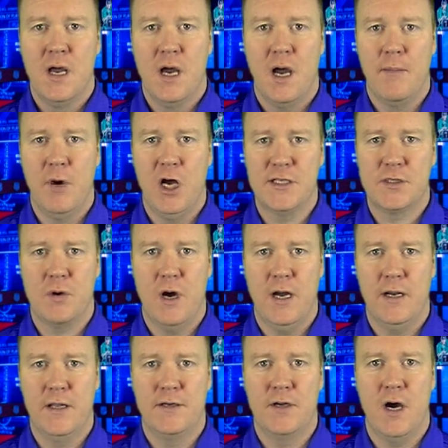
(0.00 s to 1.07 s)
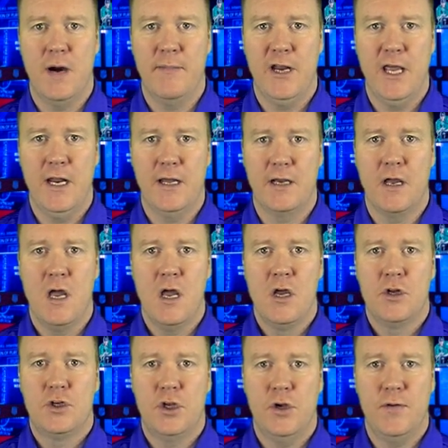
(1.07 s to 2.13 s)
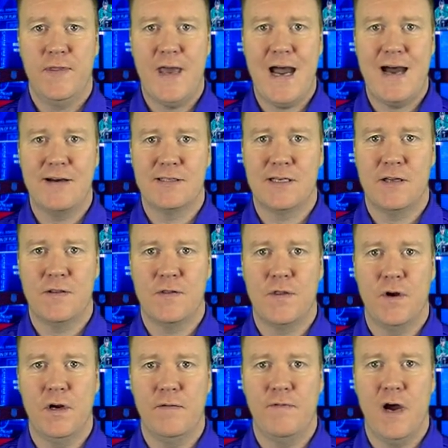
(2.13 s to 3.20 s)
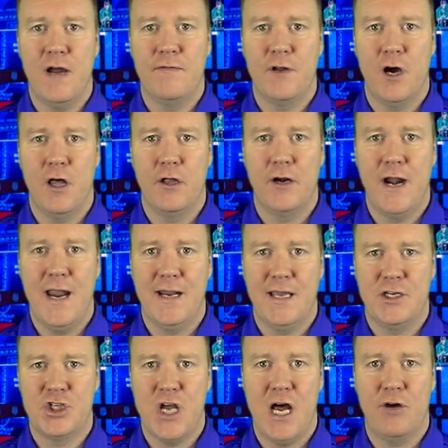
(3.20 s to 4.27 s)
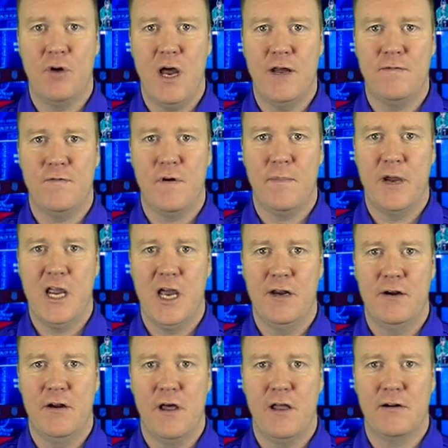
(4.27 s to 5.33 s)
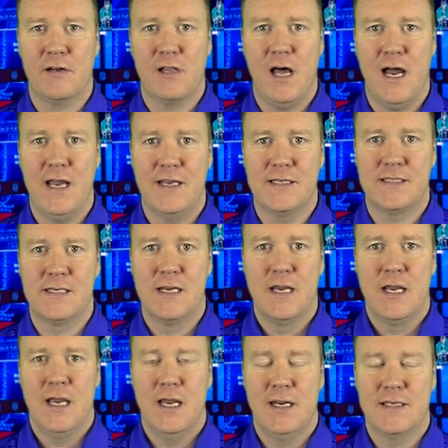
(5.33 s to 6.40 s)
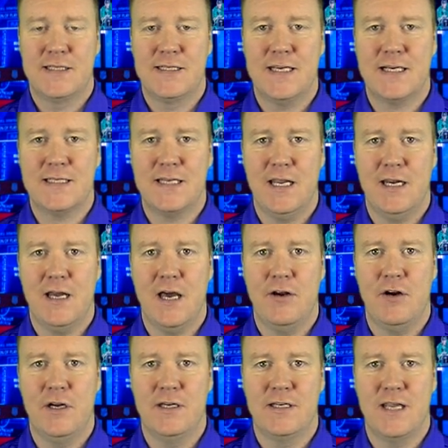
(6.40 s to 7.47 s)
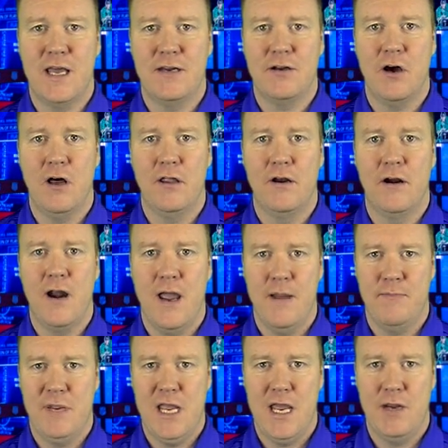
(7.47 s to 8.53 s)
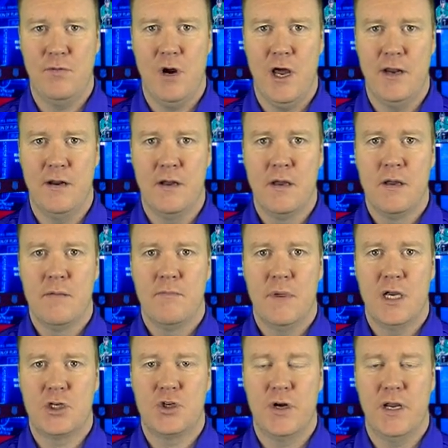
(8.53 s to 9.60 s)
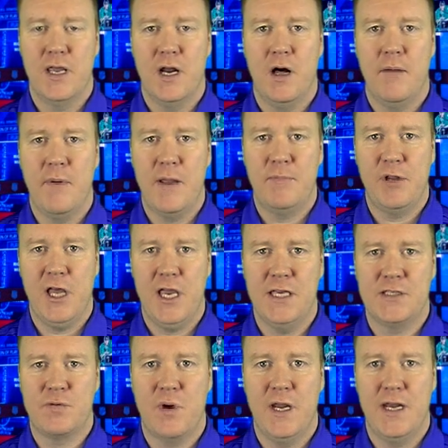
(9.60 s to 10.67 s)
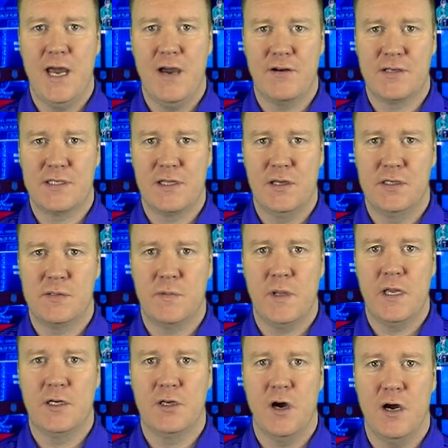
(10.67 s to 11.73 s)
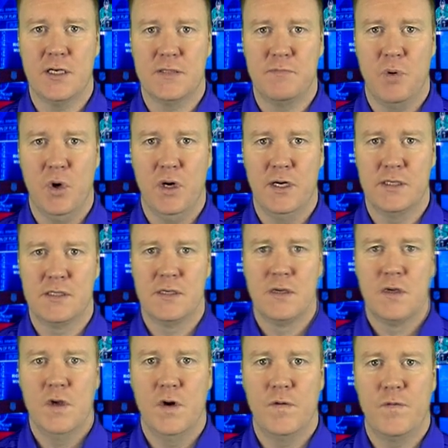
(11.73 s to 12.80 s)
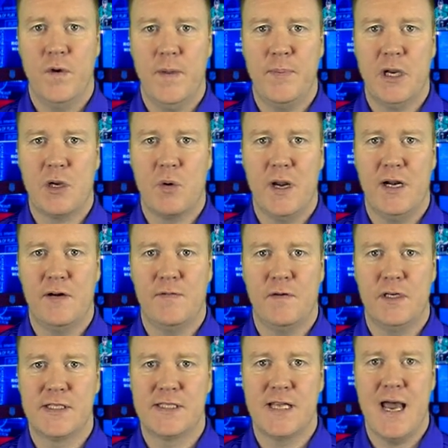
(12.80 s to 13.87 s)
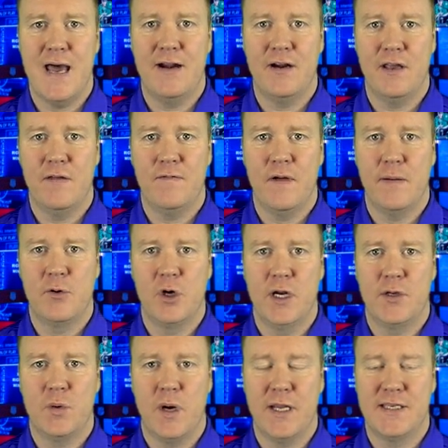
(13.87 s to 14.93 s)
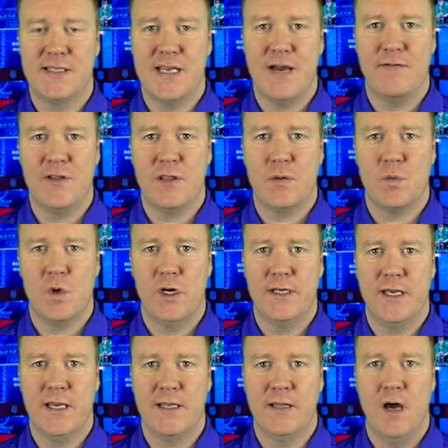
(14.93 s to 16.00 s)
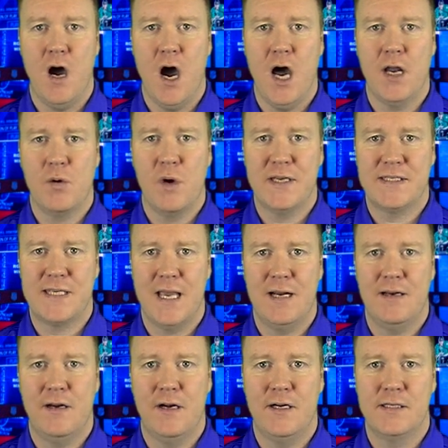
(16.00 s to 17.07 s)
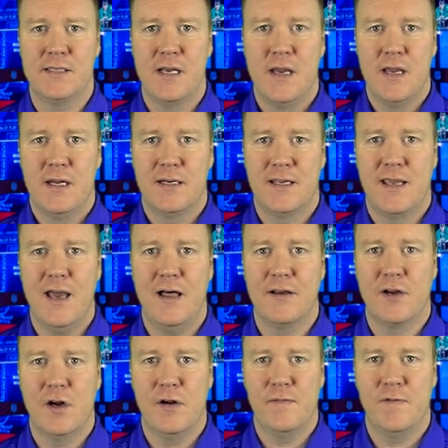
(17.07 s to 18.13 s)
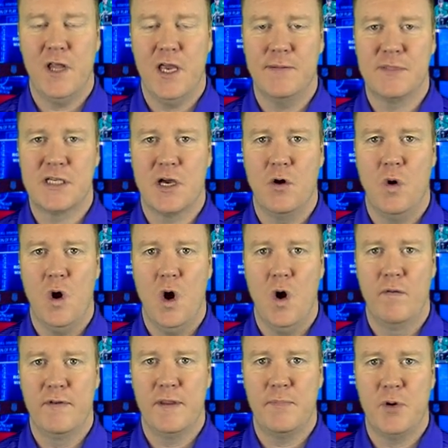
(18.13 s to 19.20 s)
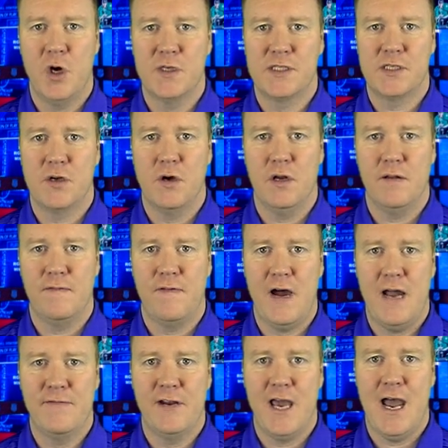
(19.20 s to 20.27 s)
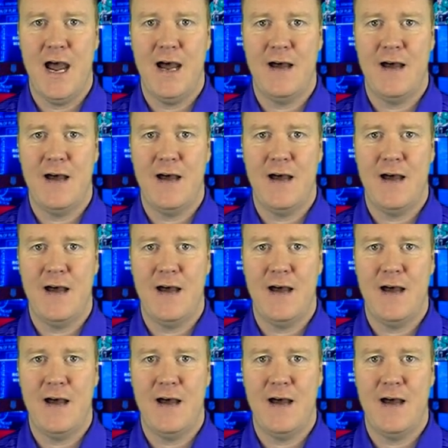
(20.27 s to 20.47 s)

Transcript: I'm also on a dominating $2,035 NHL run for my $100 clients, and a $1,610 NBA run. Make sure you get all my plays right now exclusively at Doc Sports. Your free pick winner for Saturday, February 27th, we're taking the Ottawa Senators and Calgary Flames to go over the post total of 5.5.